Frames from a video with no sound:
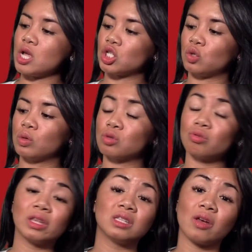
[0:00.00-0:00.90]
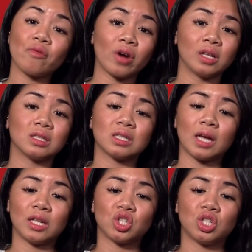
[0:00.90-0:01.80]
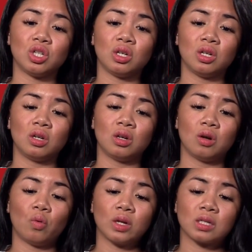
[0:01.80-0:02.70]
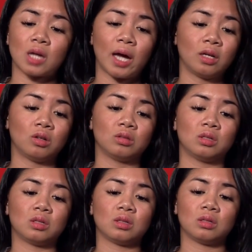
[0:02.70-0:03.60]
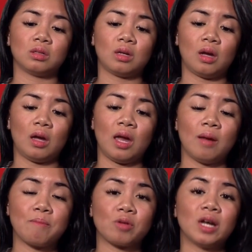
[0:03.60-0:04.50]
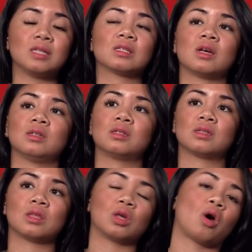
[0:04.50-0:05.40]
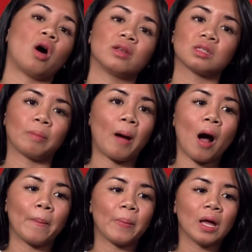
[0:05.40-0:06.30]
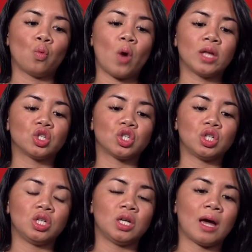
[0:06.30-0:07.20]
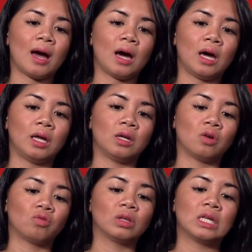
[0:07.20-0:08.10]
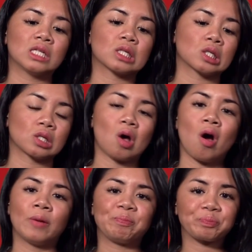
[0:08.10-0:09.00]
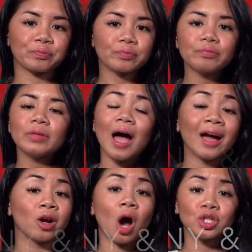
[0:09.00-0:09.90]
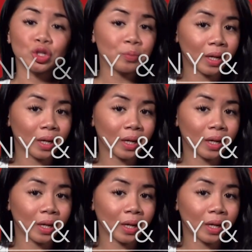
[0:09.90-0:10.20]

she was really different, and she was titled and embraced as the goddess of pop when she had released the song I Got You